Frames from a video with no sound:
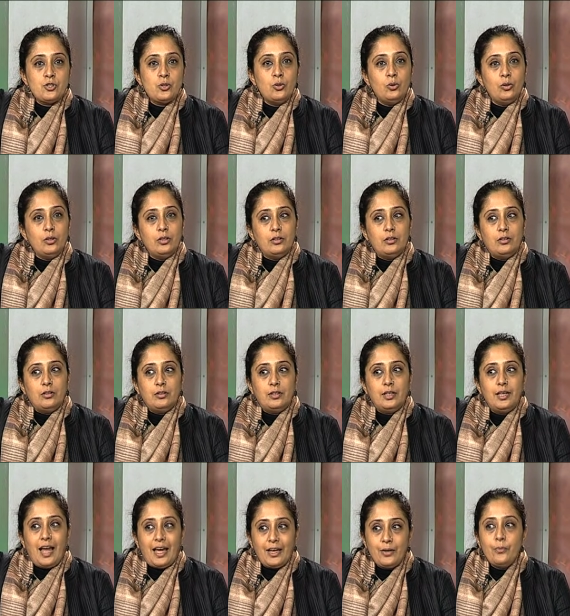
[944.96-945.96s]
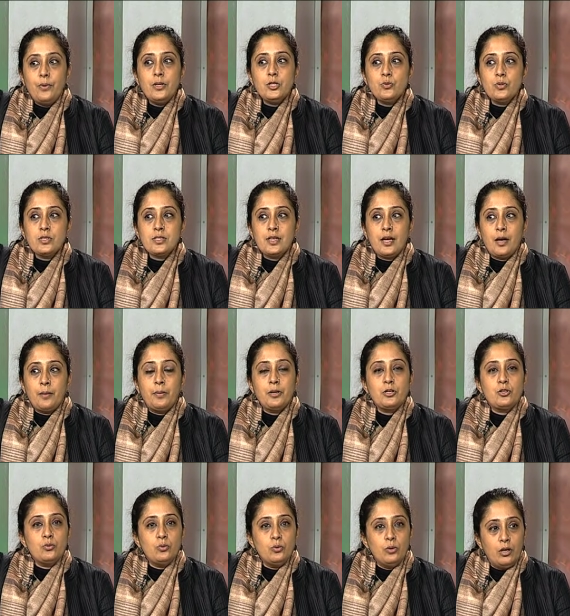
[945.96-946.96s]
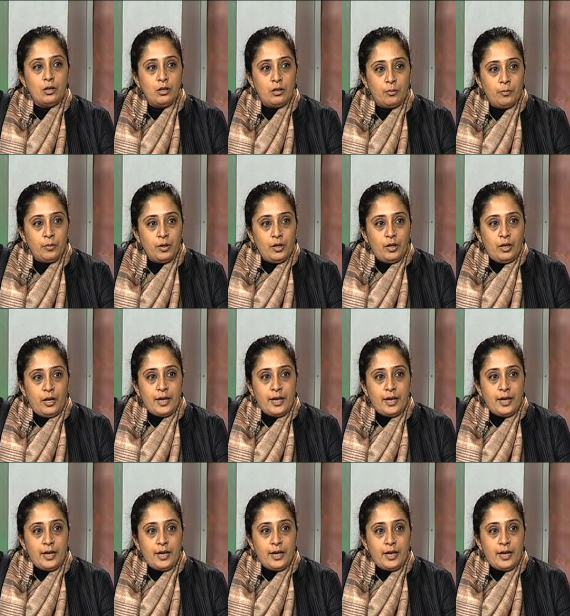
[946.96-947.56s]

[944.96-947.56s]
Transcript: So the language was there, but to uh,